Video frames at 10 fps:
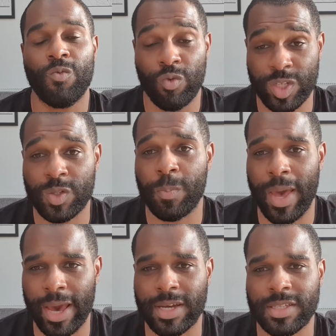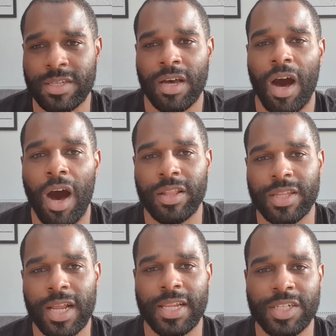respect on
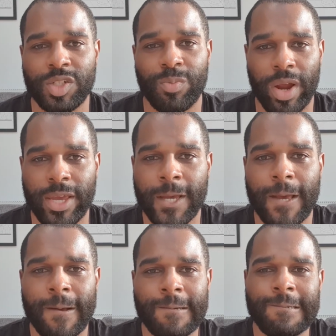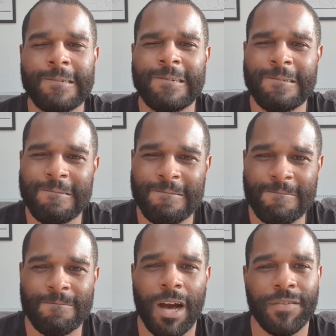the clinch break.
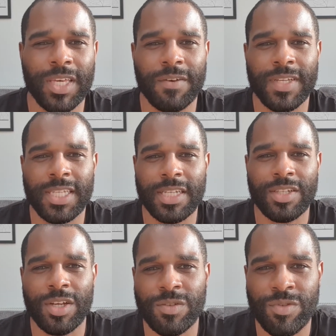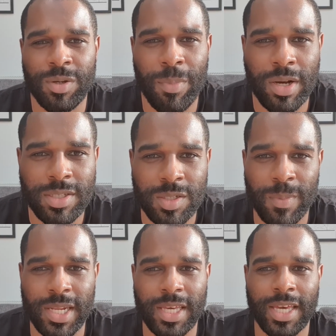I think if he ticks those three boxes,
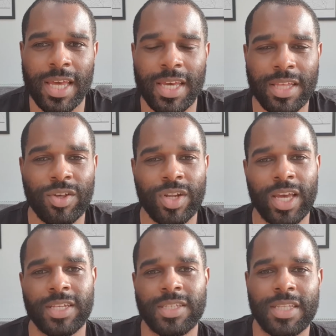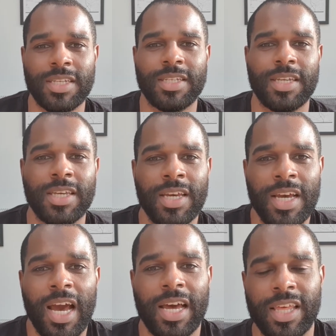man, he can get it done against DC.
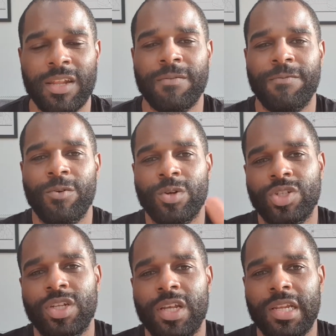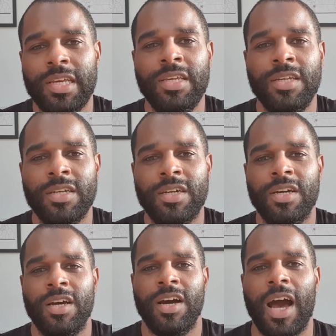And then unfortunately,
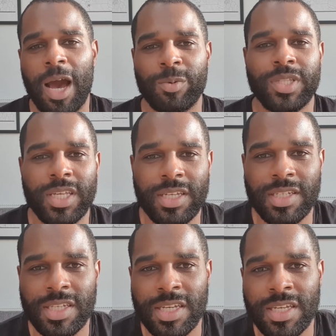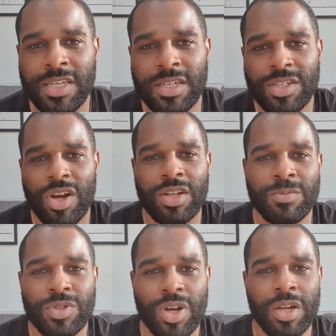our DC
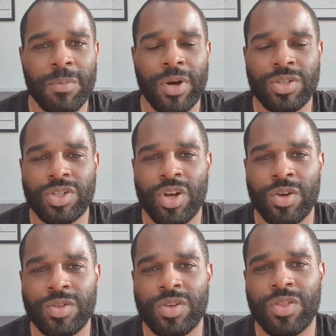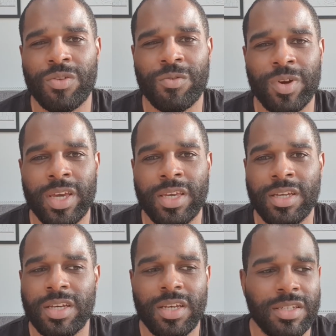John Johnny Bones Jones 3
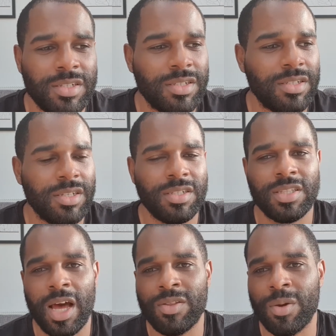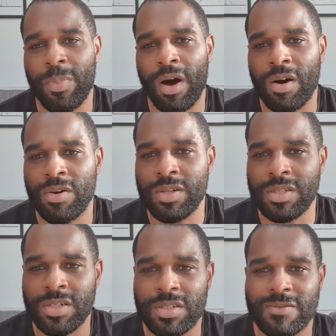is is down the pothole, isn't it?